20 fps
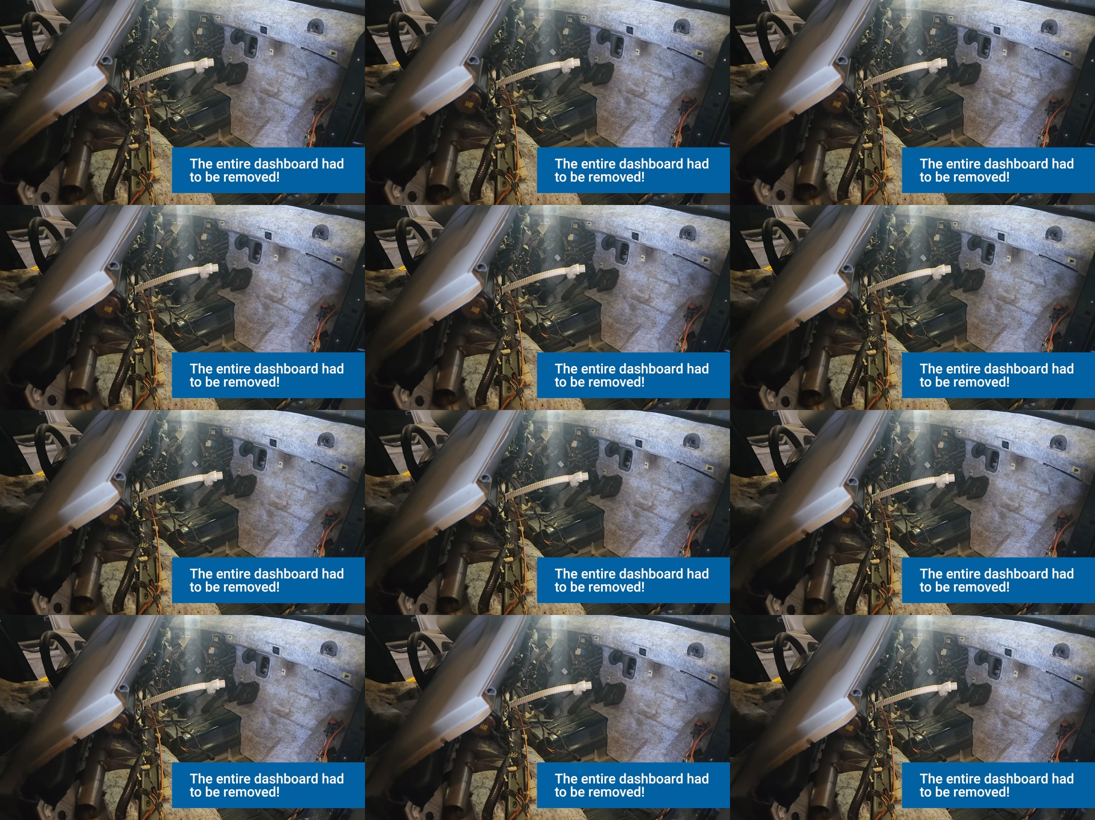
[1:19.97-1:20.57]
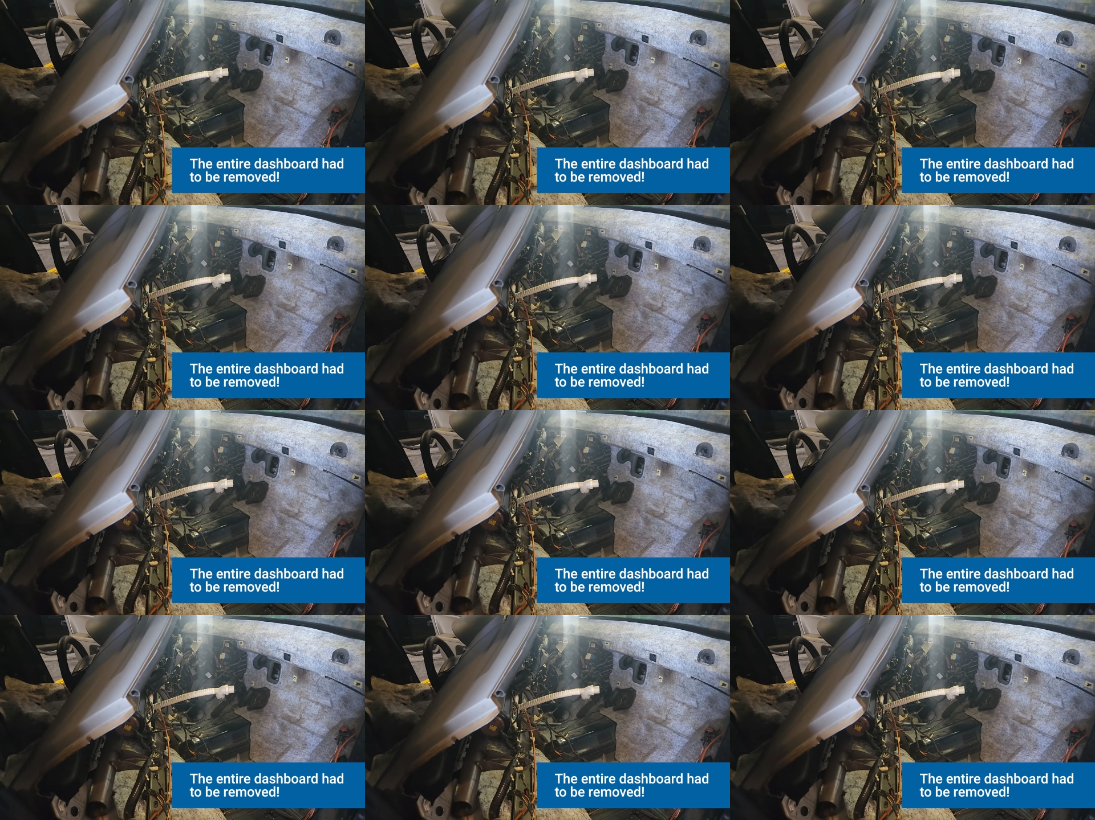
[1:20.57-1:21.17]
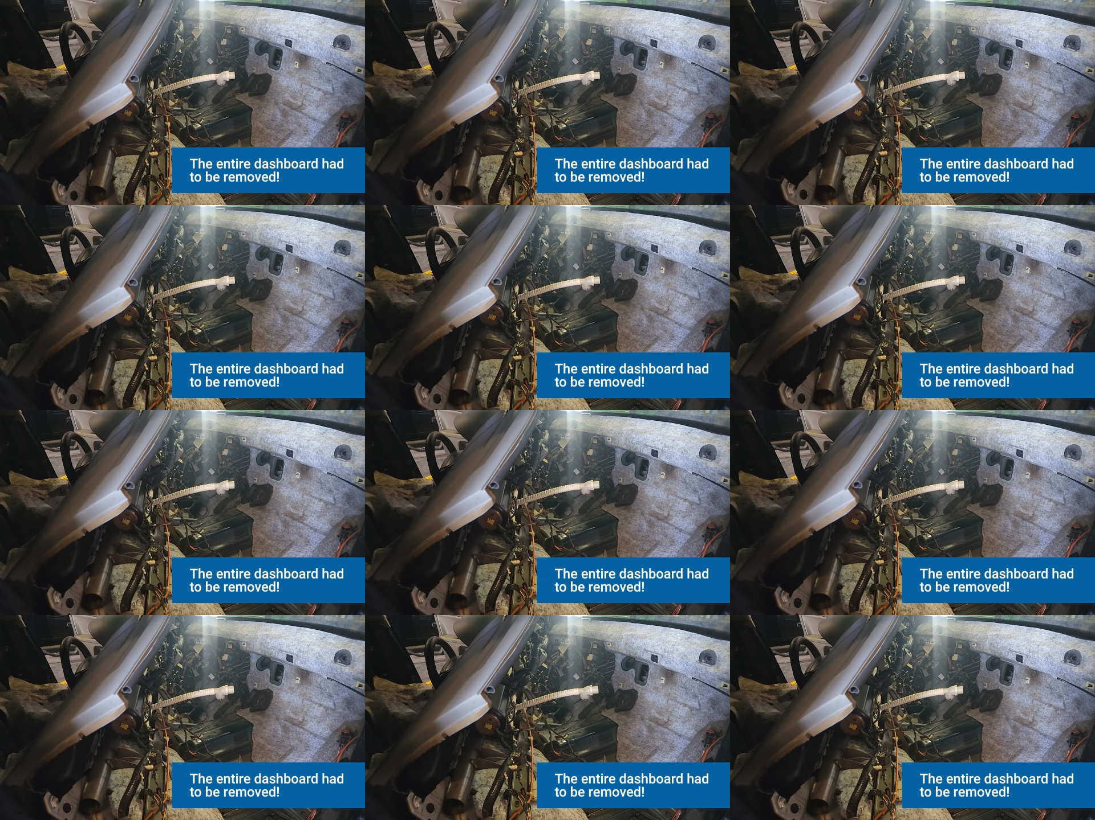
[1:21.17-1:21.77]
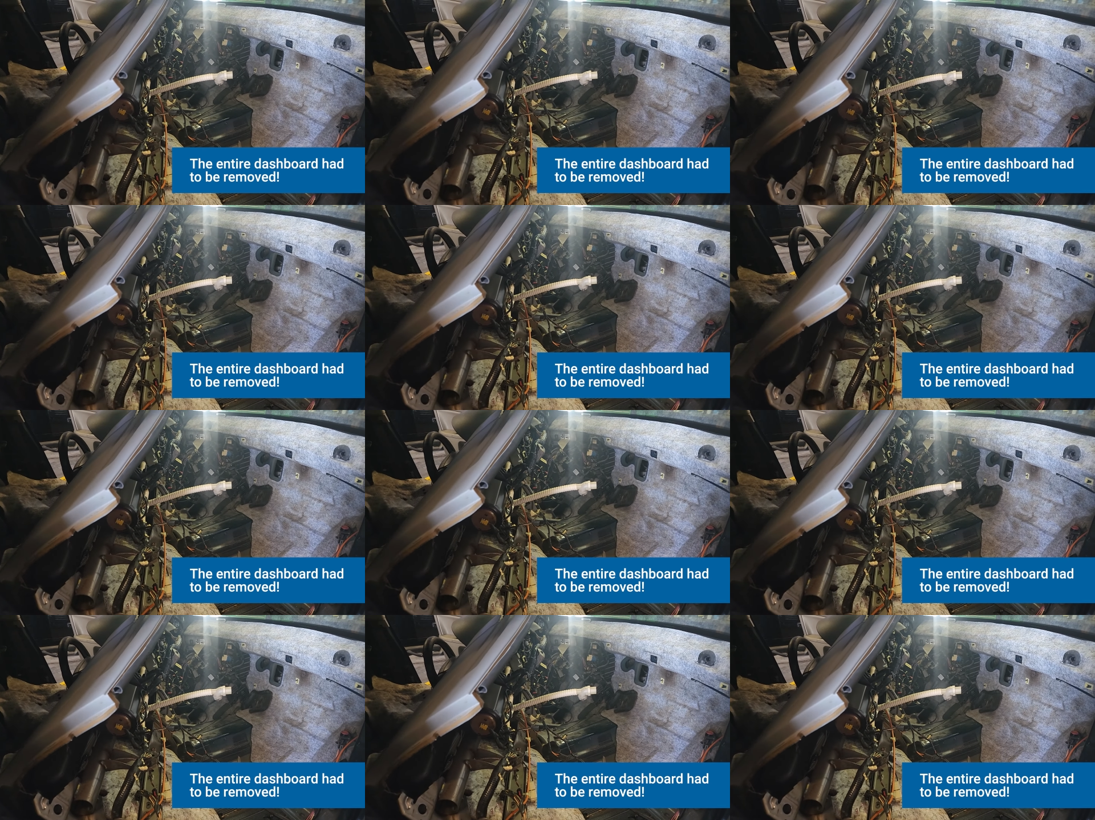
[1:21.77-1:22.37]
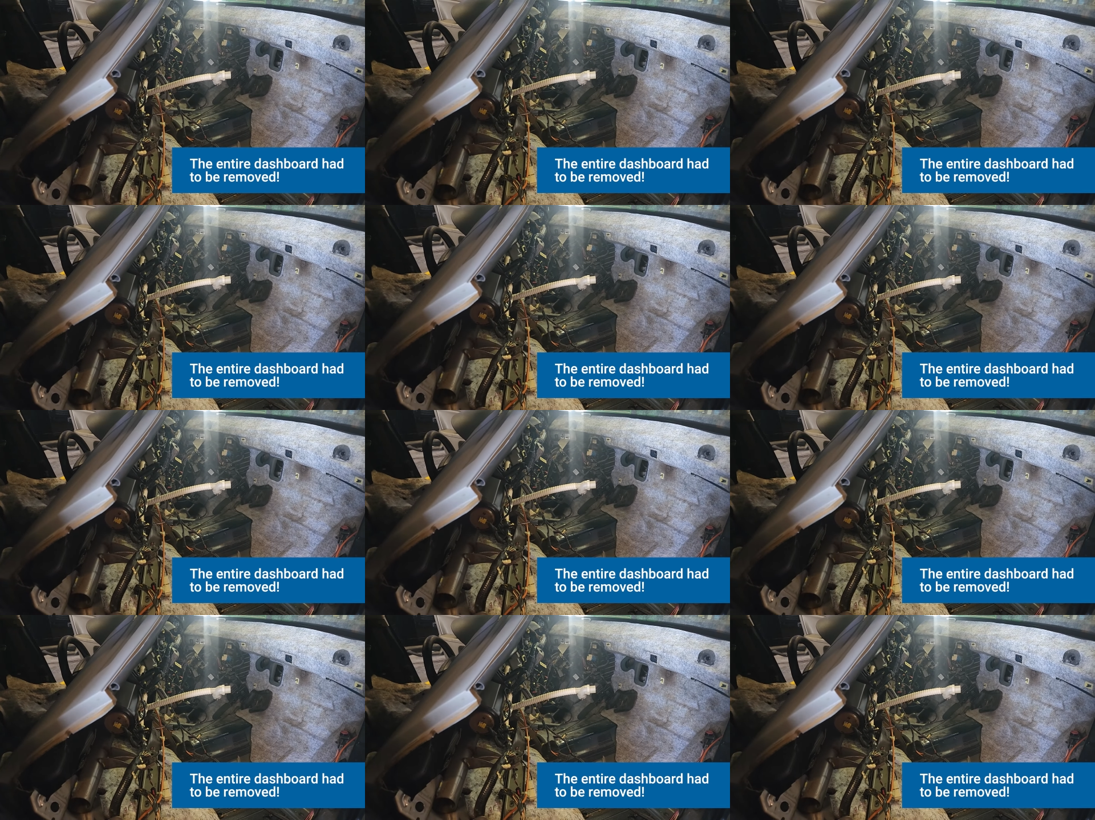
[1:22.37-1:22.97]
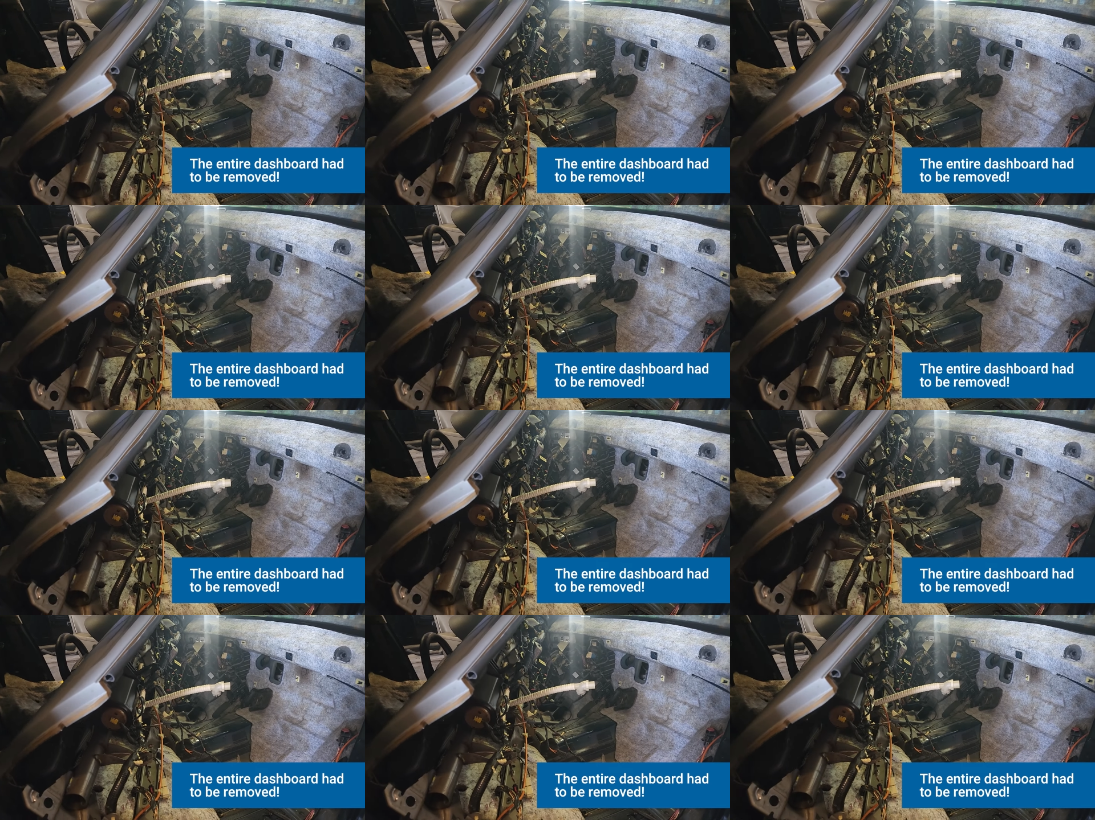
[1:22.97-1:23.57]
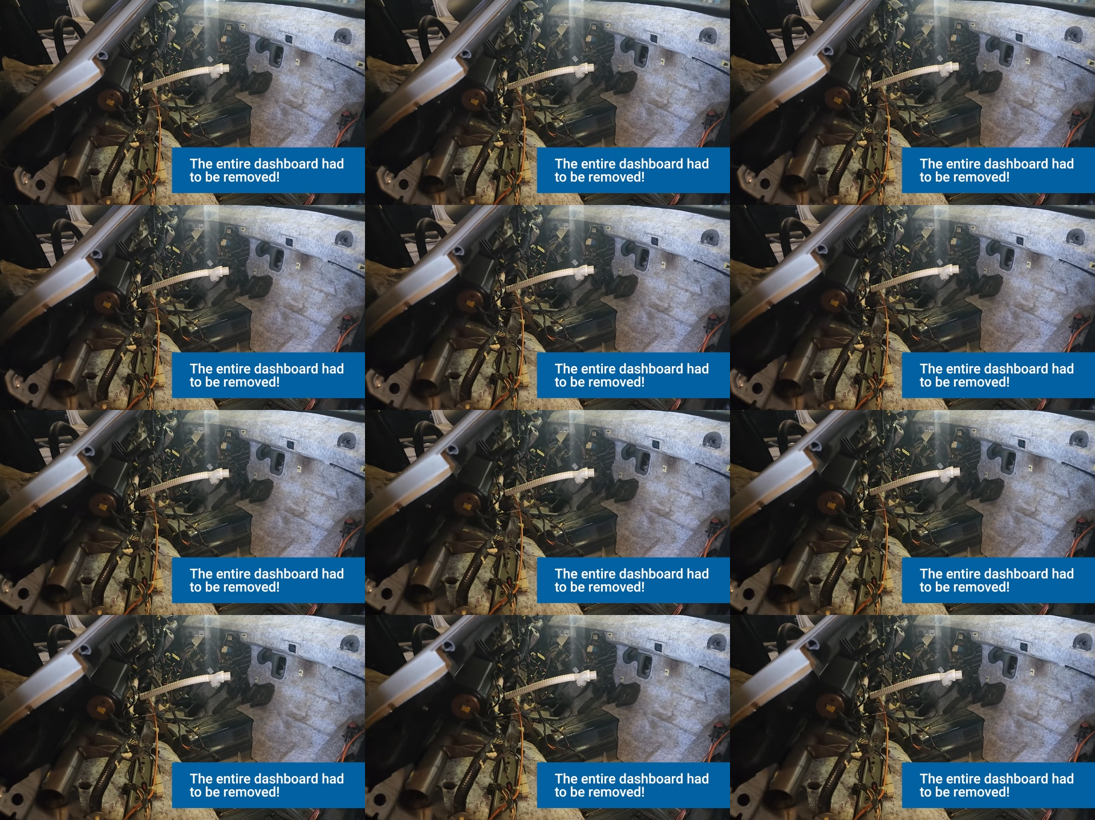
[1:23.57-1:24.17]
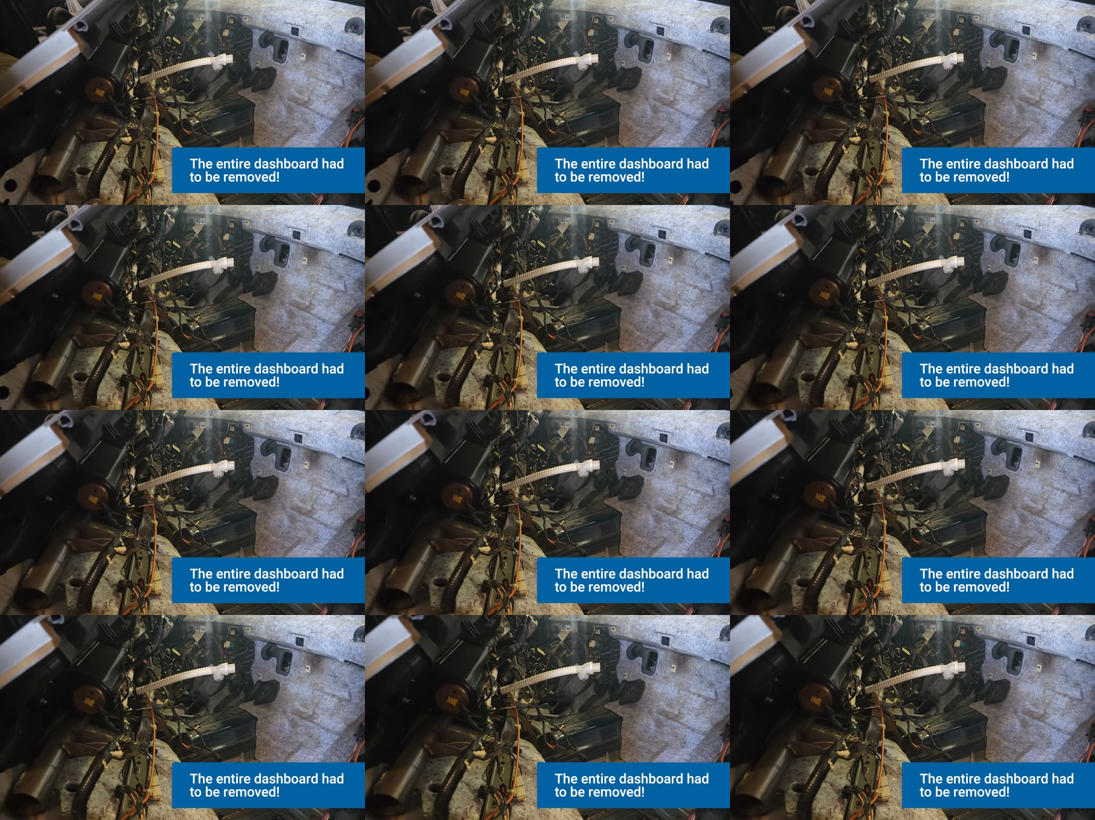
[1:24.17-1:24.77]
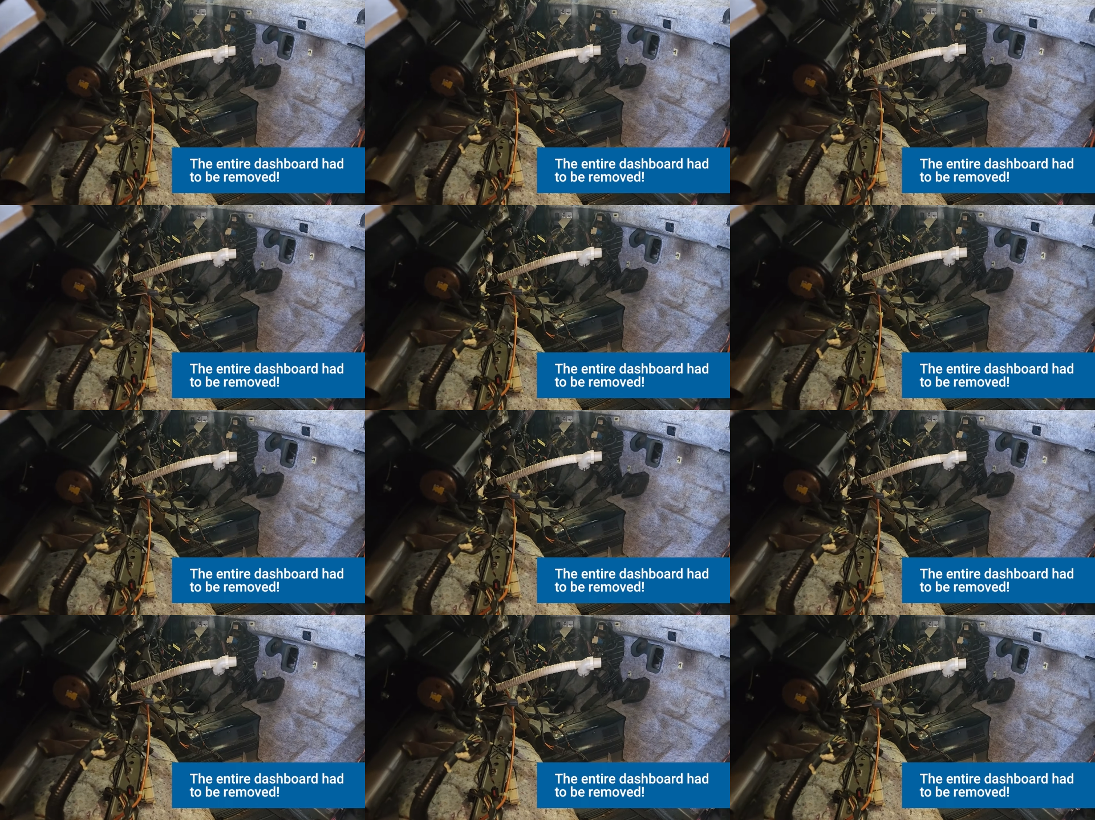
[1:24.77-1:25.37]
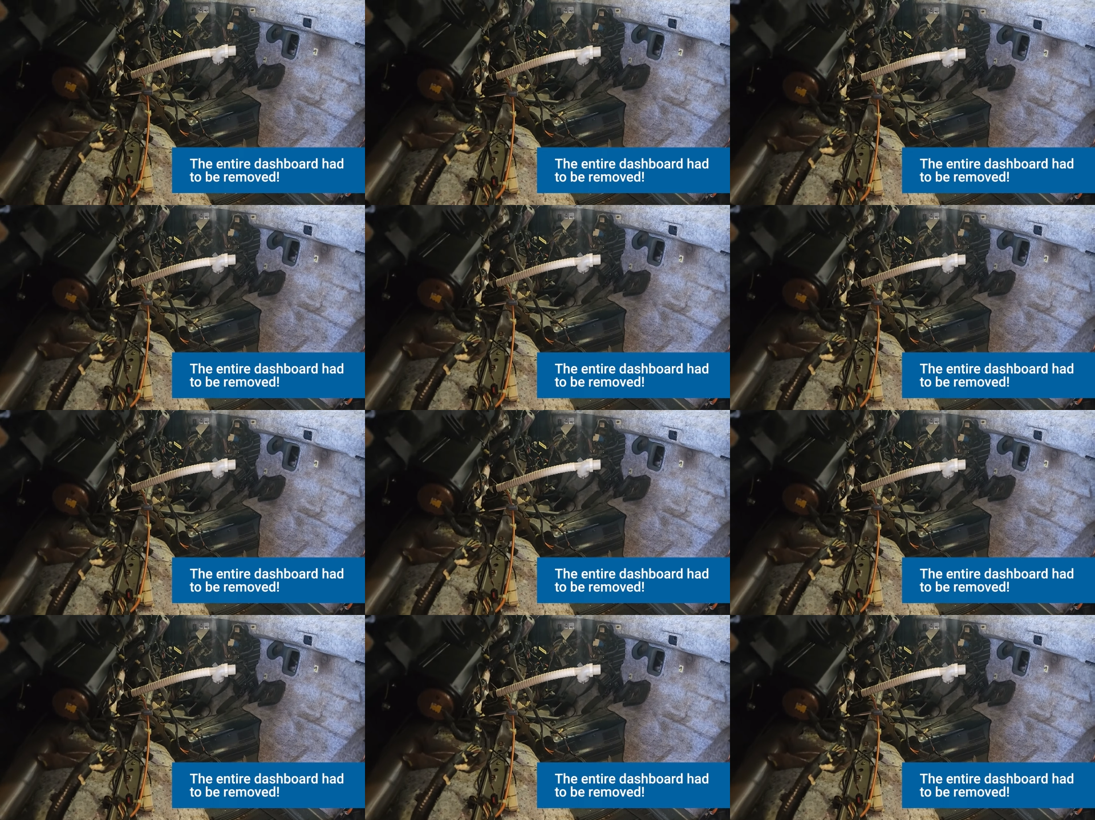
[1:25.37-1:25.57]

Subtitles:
(no speaker visible)